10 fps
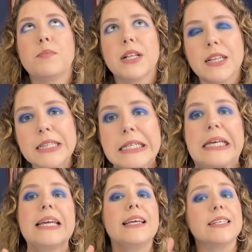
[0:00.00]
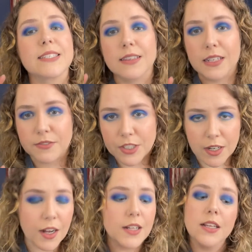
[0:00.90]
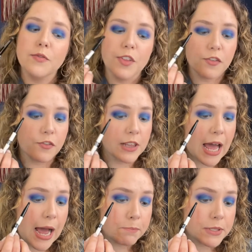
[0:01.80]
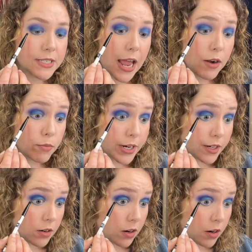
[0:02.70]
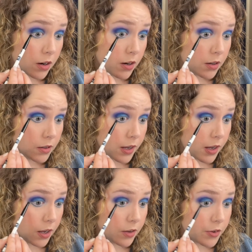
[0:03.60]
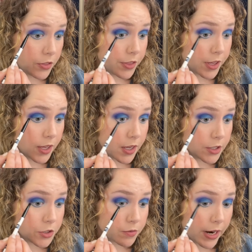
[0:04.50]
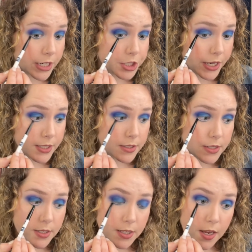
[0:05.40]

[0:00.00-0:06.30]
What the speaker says: Please lift all of the flaps and read all of the directions.